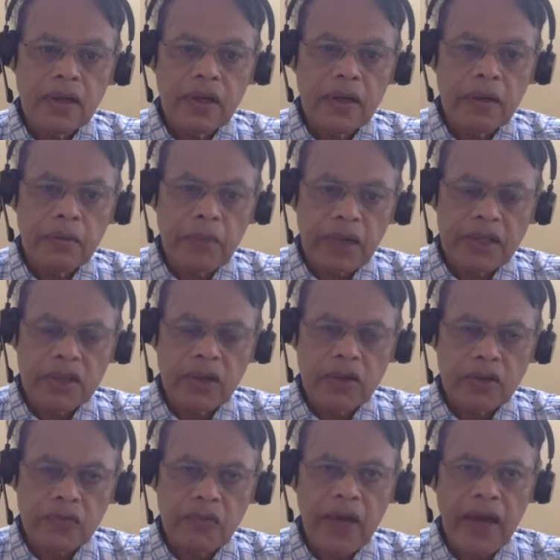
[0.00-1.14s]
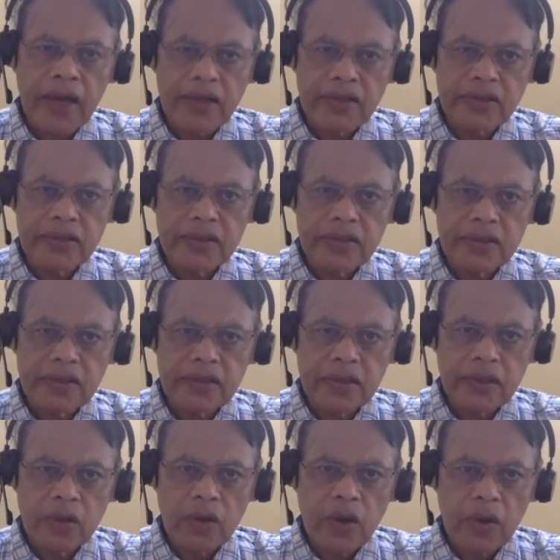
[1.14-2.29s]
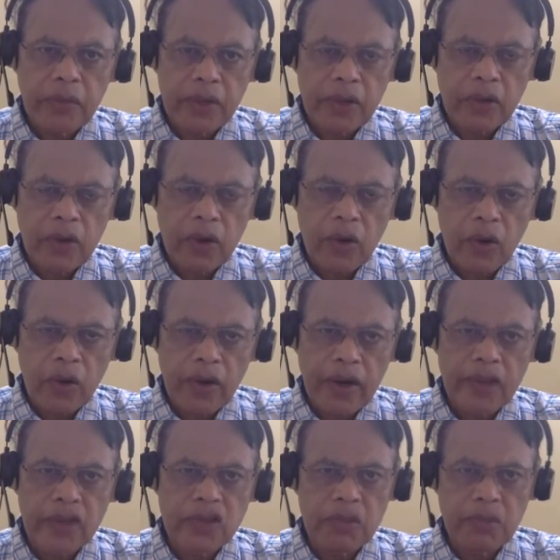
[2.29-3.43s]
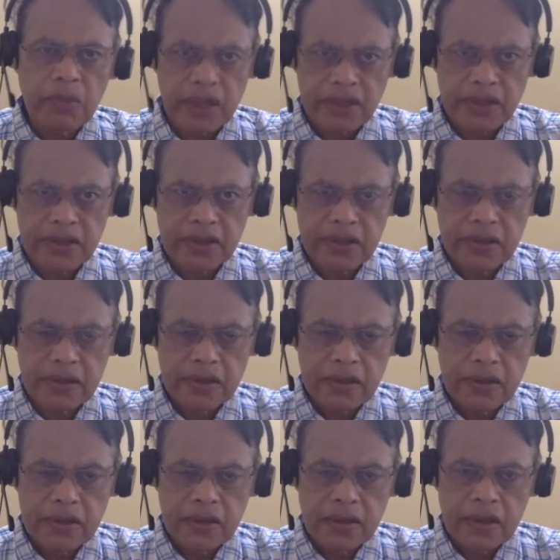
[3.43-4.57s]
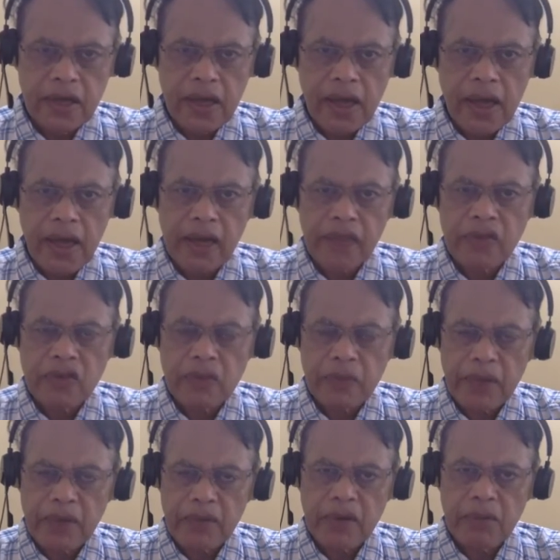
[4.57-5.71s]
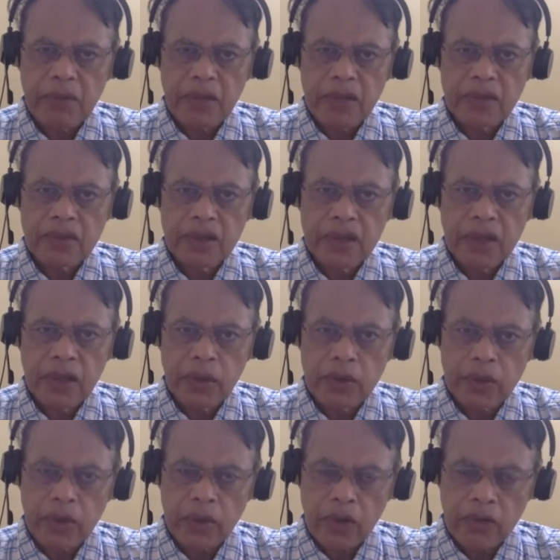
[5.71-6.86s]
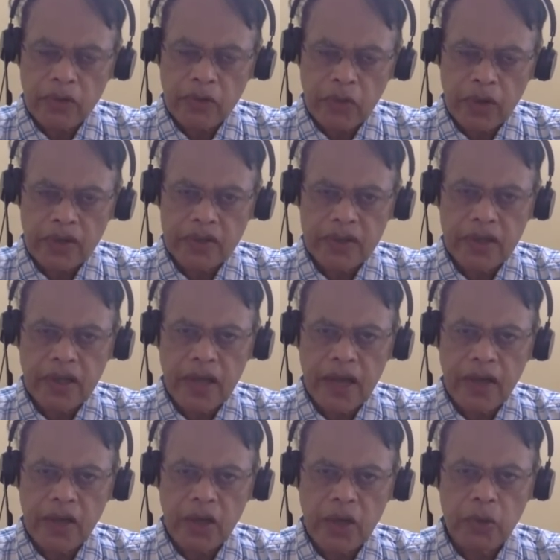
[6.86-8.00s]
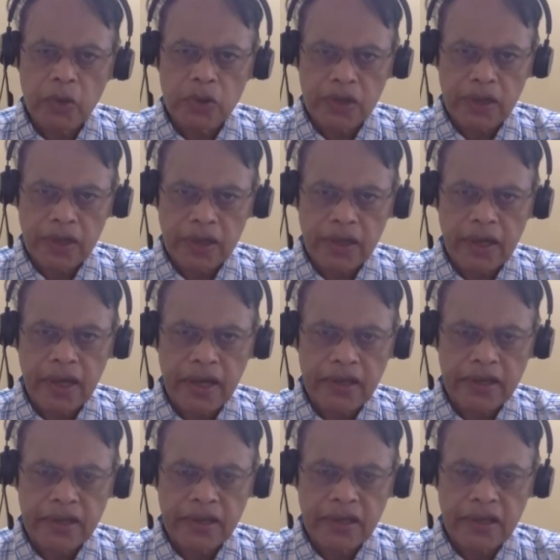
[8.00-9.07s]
bulging of the flanks, not particularly localized bulge. And if it's a pelvic mass, you should have got fullness in the anterior posterior direction